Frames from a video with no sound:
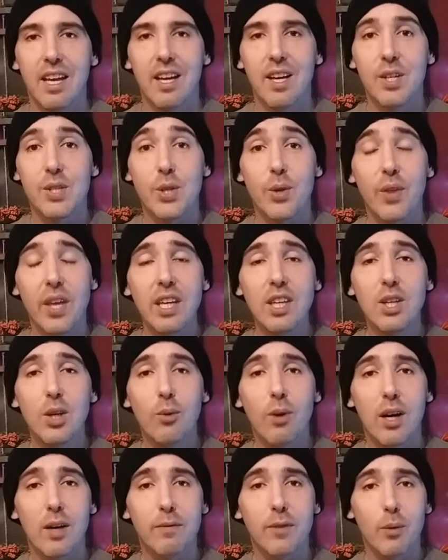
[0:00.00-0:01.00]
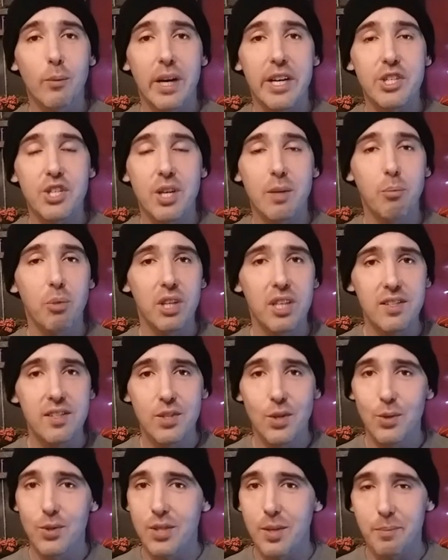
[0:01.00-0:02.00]
So thank you all for watching. Please
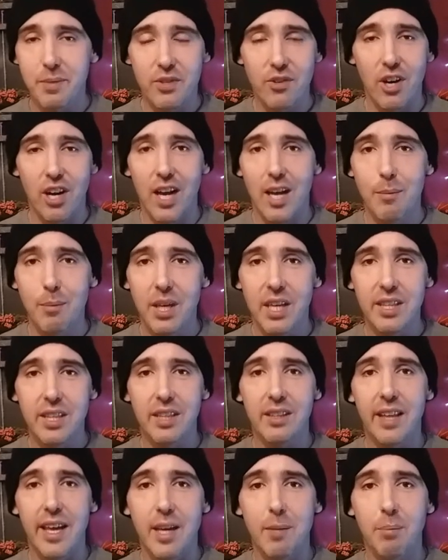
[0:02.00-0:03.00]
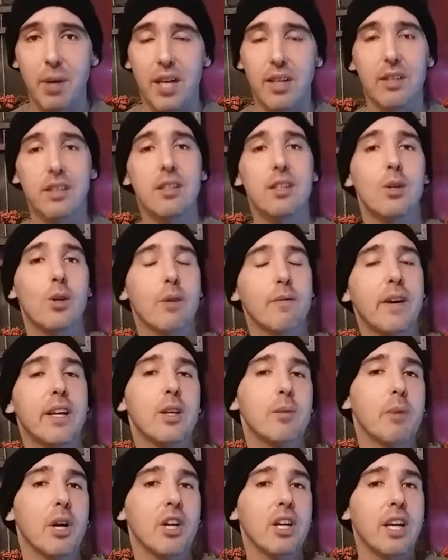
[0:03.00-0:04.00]
do subscribe, hit the like button. You can follow
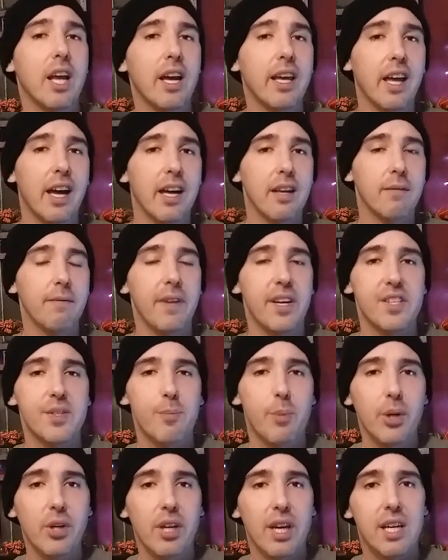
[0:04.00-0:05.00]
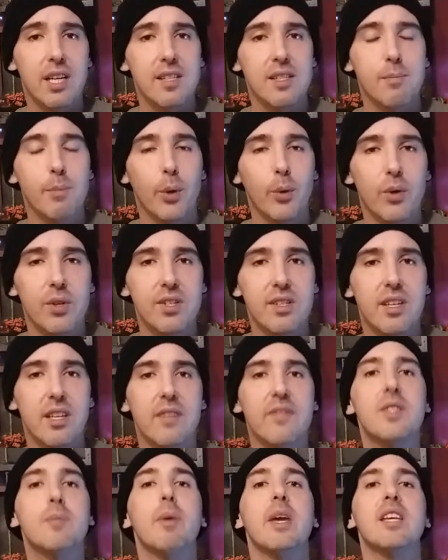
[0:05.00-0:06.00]
Mark and I on Facebook at Smokey
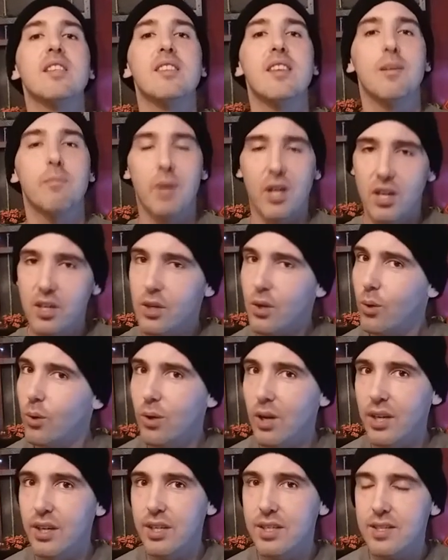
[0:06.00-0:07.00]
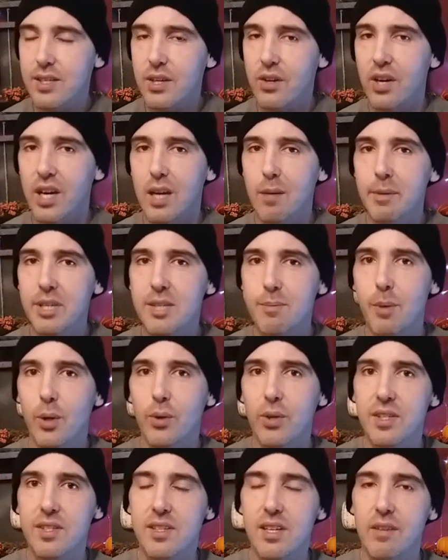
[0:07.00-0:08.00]
Steve Space and Mark, or on Instagram at
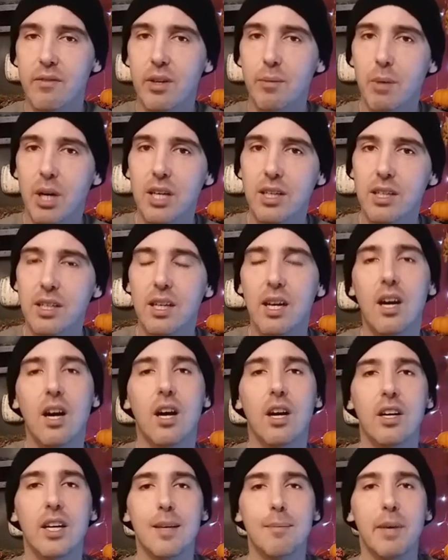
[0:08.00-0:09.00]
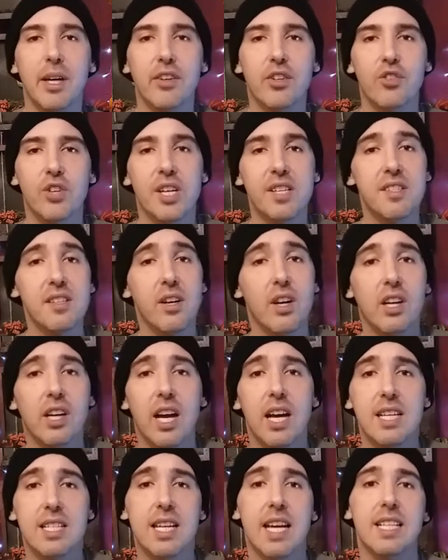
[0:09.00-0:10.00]
Smokey Steve and Mark. Our email address and our
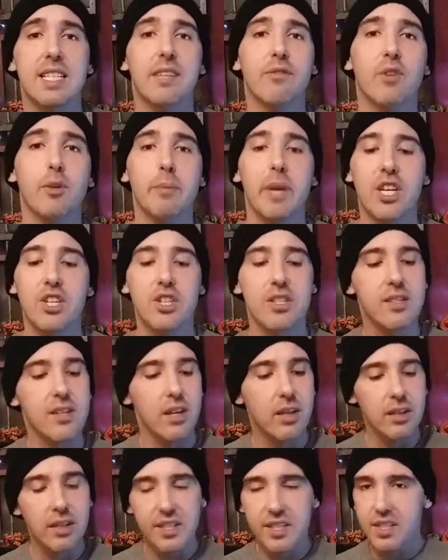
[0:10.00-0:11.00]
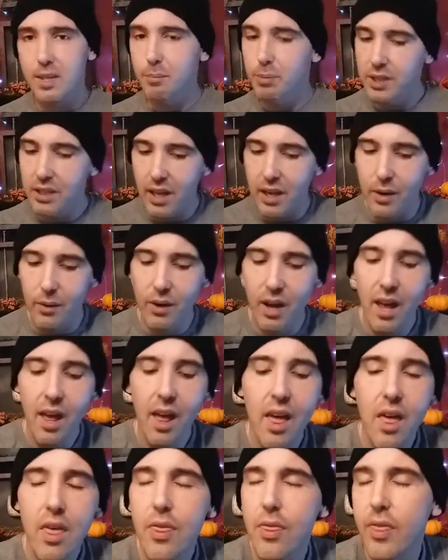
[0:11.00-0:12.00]
contact information is all listed below.
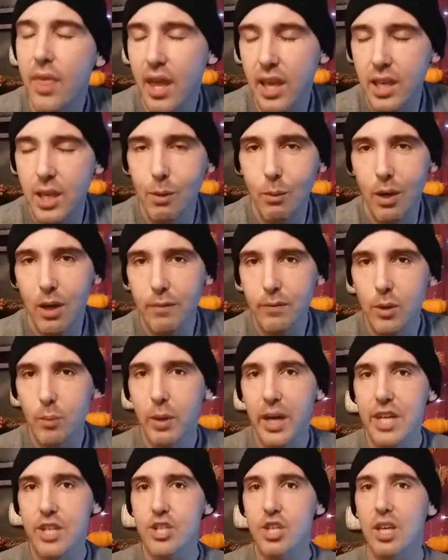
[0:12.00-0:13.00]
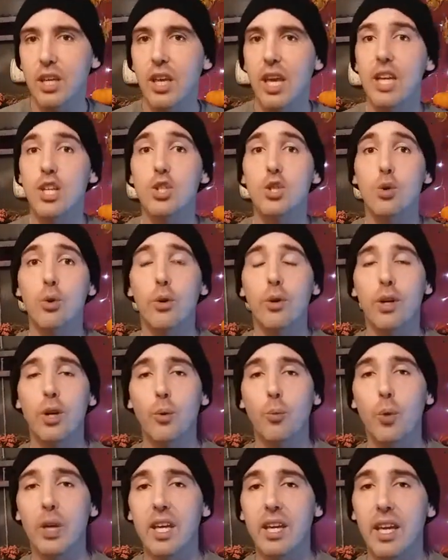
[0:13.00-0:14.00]
Thank you all for watching. Enjoy your
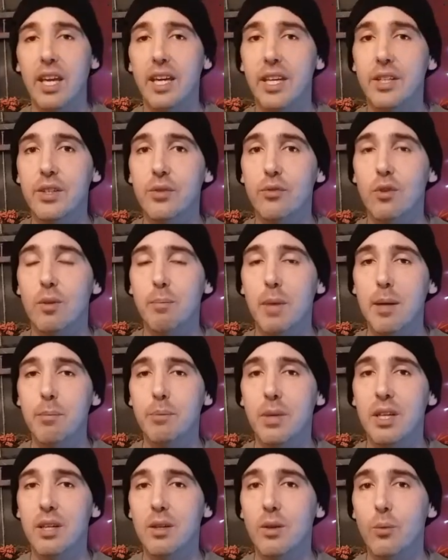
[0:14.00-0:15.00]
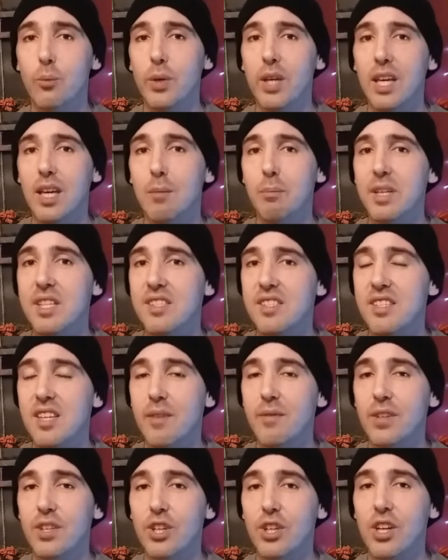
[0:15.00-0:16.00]
weekend. Remember, weekend means
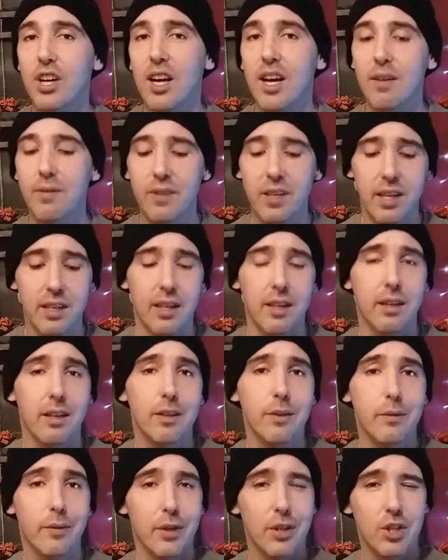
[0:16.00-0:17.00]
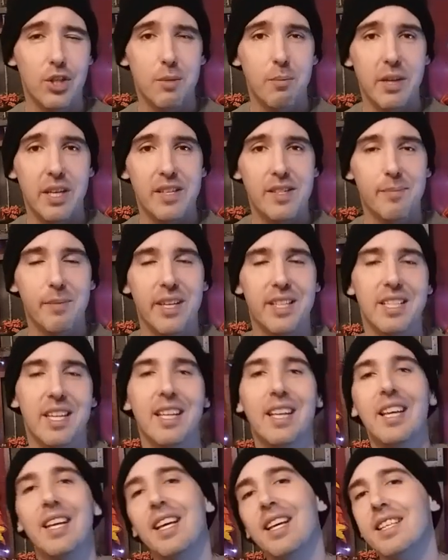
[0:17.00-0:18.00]
stuffing your coffee in an unfinished basement.
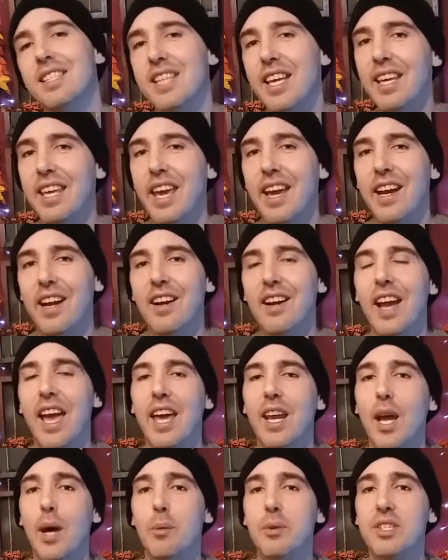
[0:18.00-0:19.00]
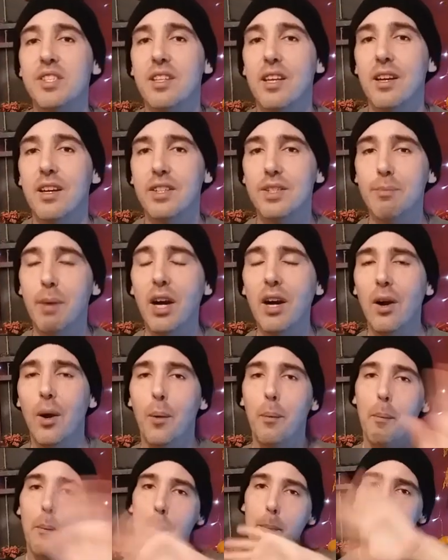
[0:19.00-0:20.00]
Take care, and I will see y'all tomorrow.
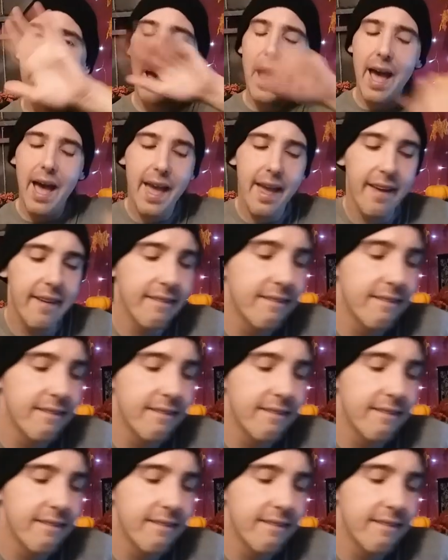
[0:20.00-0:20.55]
Bye.